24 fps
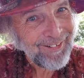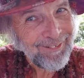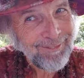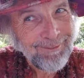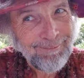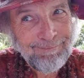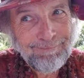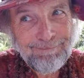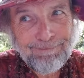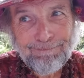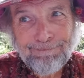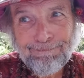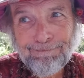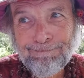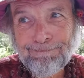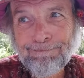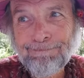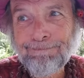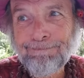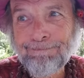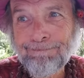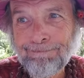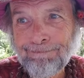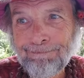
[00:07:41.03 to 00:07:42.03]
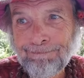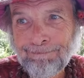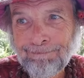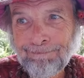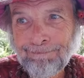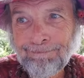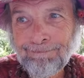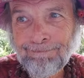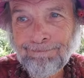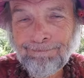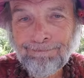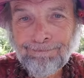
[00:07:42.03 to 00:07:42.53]

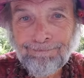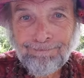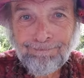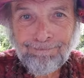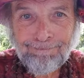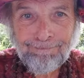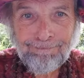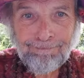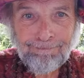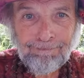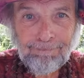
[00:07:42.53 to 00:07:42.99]
(silence)